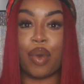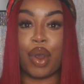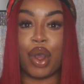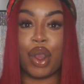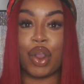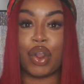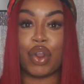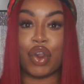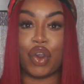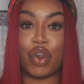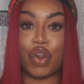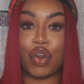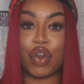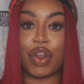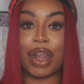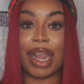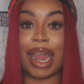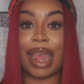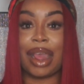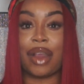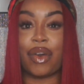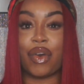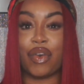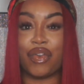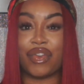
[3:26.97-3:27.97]
work look
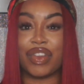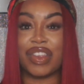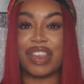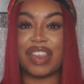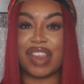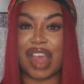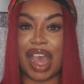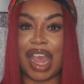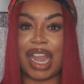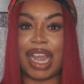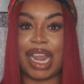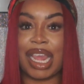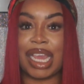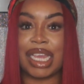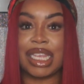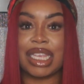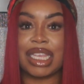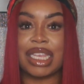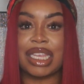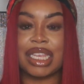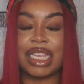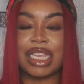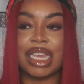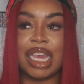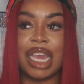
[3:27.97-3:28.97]
like other
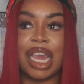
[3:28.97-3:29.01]
stylists.